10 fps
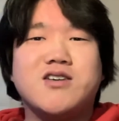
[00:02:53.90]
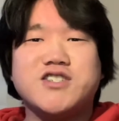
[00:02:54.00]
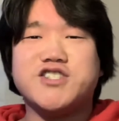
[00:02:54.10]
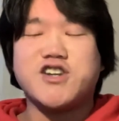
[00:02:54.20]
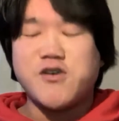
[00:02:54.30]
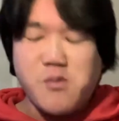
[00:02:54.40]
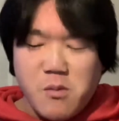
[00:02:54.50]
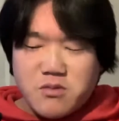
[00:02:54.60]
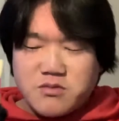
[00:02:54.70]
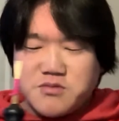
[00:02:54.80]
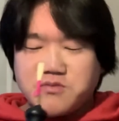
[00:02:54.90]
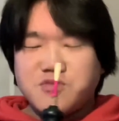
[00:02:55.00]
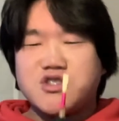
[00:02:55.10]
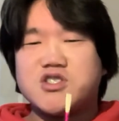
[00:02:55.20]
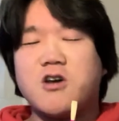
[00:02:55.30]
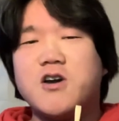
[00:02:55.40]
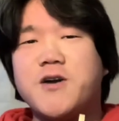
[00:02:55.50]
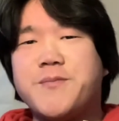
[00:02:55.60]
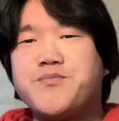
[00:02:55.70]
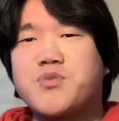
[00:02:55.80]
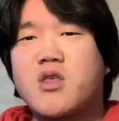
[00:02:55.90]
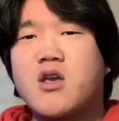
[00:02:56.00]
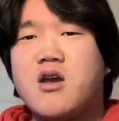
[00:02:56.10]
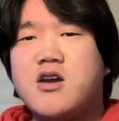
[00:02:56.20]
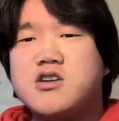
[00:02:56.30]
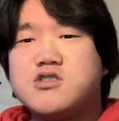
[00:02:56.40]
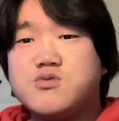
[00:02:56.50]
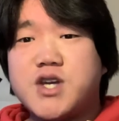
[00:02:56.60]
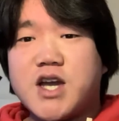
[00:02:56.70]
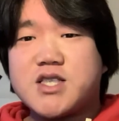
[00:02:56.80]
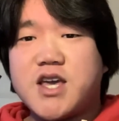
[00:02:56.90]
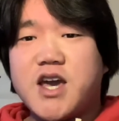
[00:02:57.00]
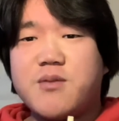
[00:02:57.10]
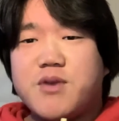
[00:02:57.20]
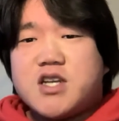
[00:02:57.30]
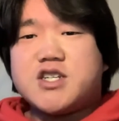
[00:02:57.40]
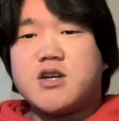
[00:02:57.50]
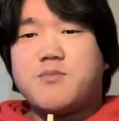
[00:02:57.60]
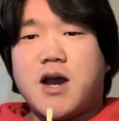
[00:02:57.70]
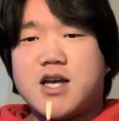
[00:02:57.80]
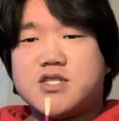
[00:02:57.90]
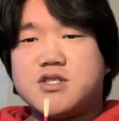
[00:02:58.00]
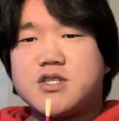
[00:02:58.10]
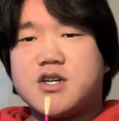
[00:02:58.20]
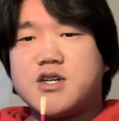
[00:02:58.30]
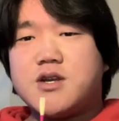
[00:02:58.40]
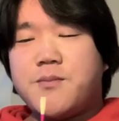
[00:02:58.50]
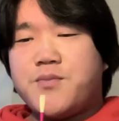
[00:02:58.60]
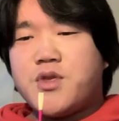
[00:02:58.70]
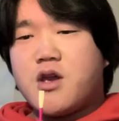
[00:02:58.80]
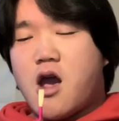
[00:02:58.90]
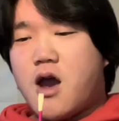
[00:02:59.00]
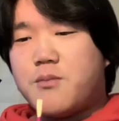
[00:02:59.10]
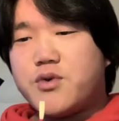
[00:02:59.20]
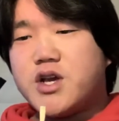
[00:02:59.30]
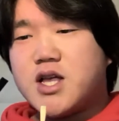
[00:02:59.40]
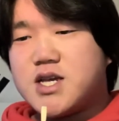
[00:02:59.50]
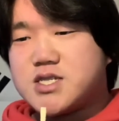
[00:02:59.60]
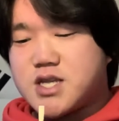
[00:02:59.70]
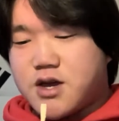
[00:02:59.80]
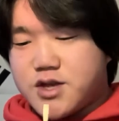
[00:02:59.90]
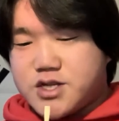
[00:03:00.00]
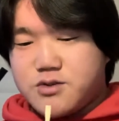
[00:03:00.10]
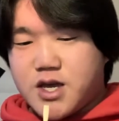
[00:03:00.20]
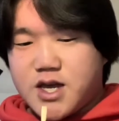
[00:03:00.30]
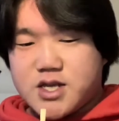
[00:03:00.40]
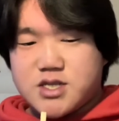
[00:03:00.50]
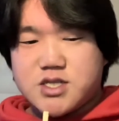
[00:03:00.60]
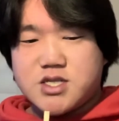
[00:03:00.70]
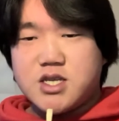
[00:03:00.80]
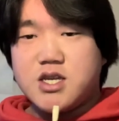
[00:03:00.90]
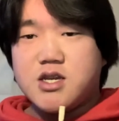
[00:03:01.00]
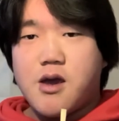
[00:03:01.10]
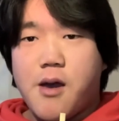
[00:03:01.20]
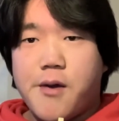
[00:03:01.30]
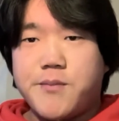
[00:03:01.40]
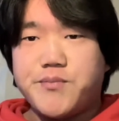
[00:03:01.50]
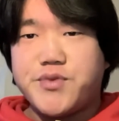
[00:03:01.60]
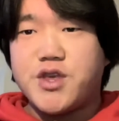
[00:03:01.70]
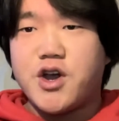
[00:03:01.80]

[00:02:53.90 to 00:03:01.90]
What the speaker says: you know. So we got that. Make sure your posture is good. I'm realizing now that you can't see the